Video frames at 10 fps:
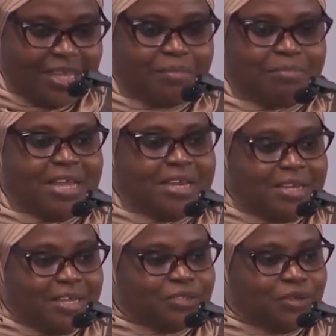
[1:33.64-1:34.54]
by
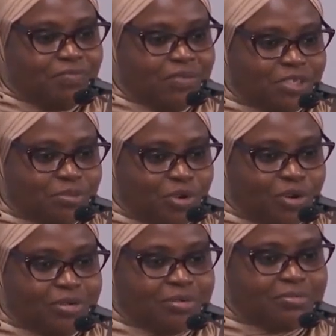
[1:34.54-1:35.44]
nature of the
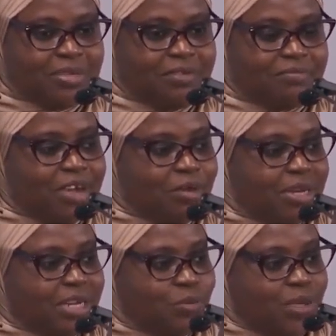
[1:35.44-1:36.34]
small
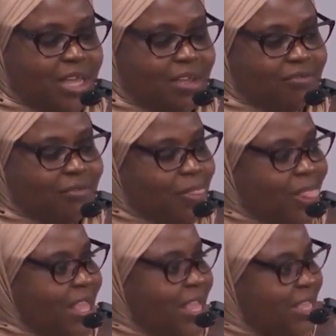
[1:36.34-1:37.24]
environment that we have.
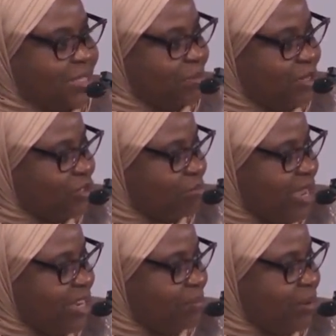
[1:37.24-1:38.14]
As mentioned
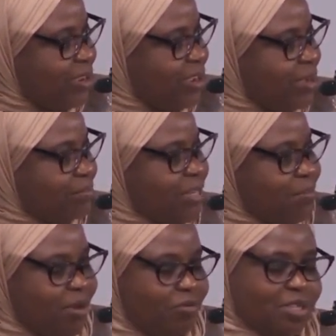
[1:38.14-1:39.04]
by
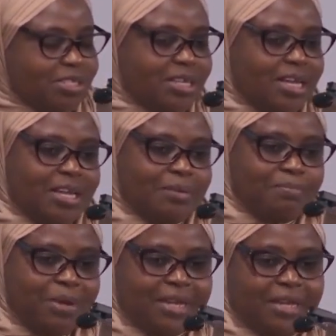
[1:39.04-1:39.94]
the previous
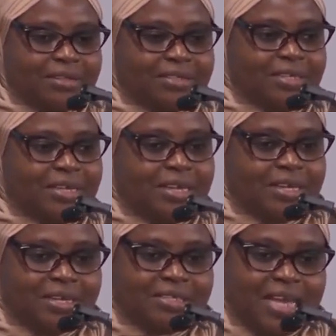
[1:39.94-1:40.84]
panel,
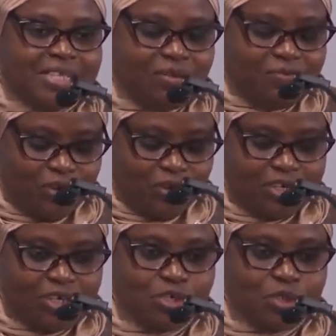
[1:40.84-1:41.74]
the size of the
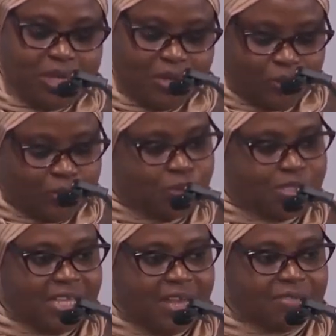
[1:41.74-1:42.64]
country usually also
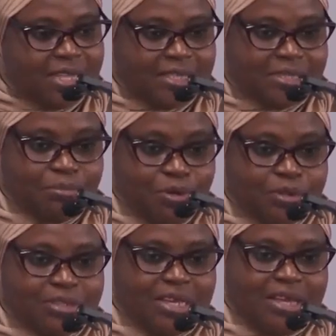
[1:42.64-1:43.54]
serves as
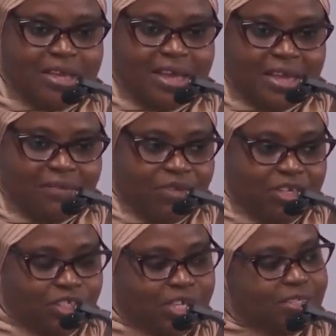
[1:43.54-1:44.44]
both an
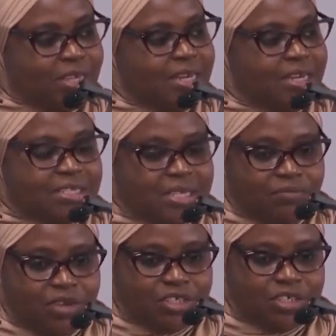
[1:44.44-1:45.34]
advantage and a
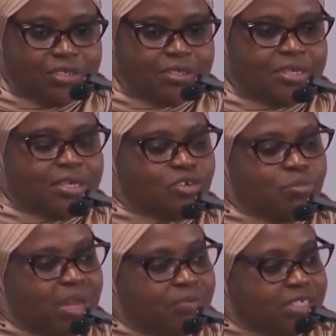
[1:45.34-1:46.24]
disadvantage to
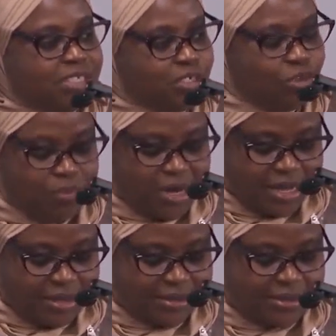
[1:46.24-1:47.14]
private sector
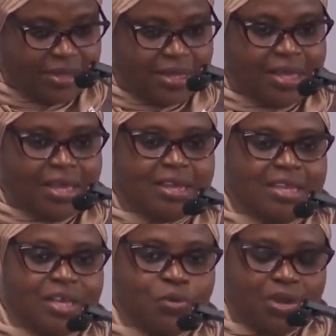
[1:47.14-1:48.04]
players. And
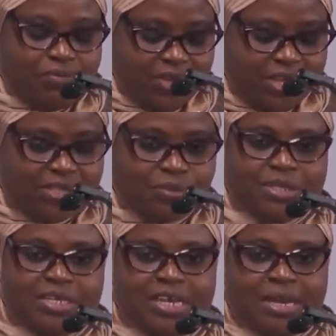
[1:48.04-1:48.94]
here we are faced
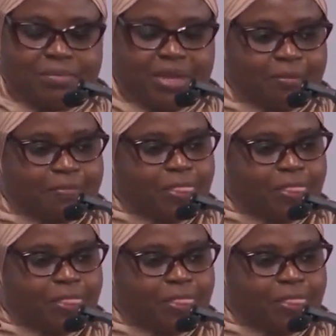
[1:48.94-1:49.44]
with the Gambia.